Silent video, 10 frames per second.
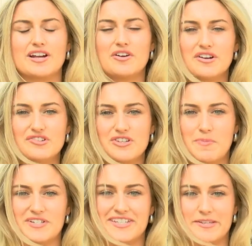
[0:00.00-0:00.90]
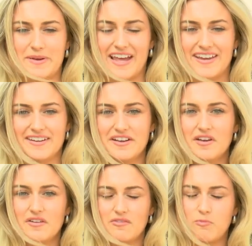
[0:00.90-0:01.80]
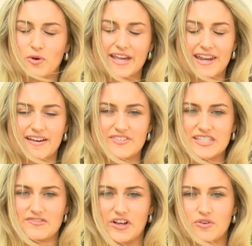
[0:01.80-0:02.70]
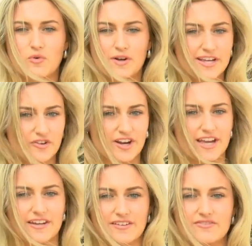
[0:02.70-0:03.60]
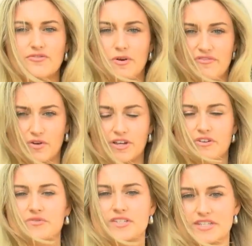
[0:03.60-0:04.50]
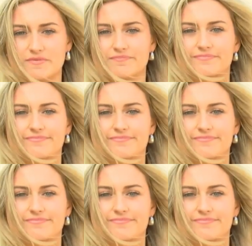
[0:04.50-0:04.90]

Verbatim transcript: encouraged to participate. Reporting in Evansville, Courtney Green, 44 News.